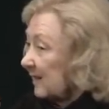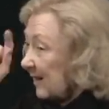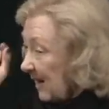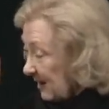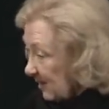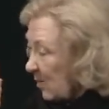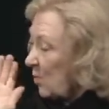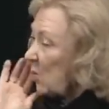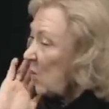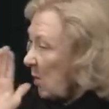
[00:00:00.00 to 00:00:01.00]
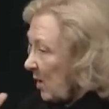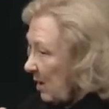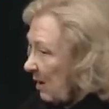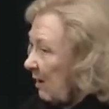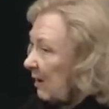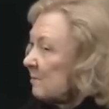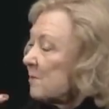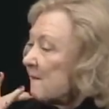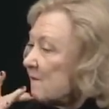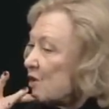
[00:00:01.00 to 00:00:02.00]
I wrote a small
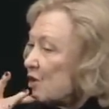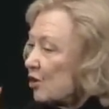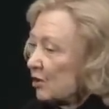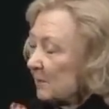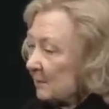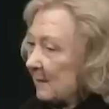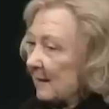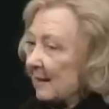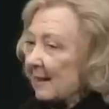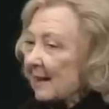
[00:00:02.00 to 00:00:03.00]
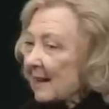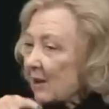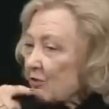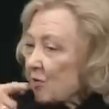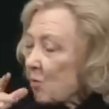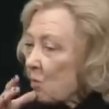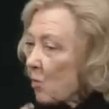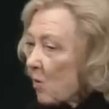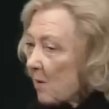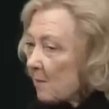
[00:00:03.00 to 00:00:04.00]
paper at that time, and
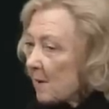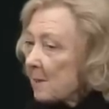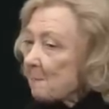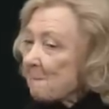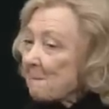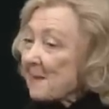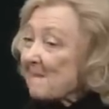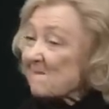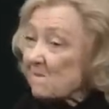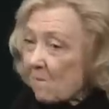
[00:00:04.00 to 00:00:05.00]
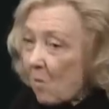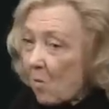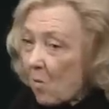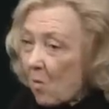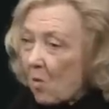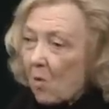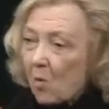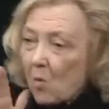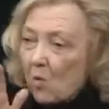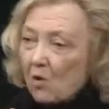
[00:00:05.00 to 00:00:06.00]
I was actually predicting that they would choose
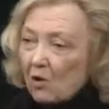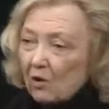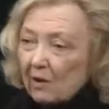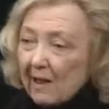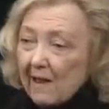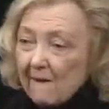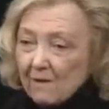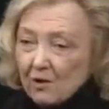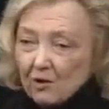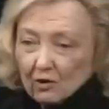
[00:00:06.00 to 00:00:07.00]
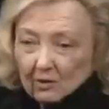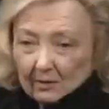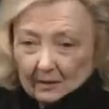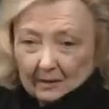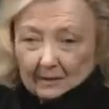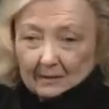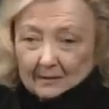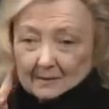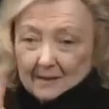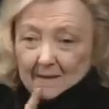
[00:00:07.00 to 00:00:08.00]
the hearing woman
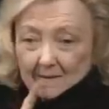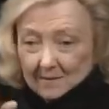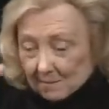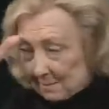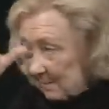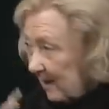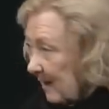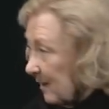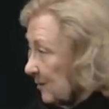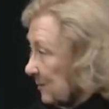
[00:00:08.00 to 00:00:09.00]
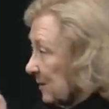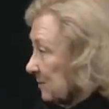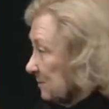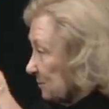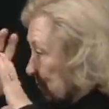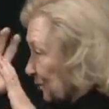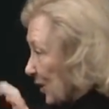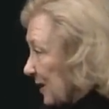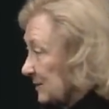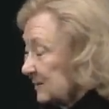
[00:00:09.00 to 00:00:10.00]
before the board would ever choose a
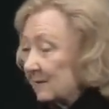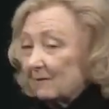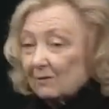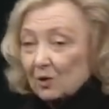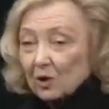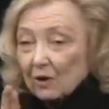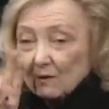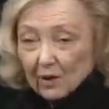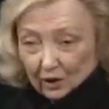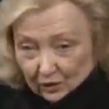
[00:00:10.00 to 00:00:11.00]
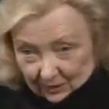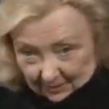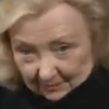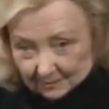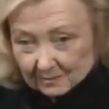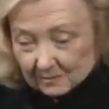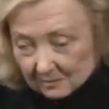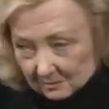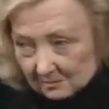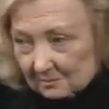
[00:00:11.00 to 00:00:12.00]
deaf man to be president of the university.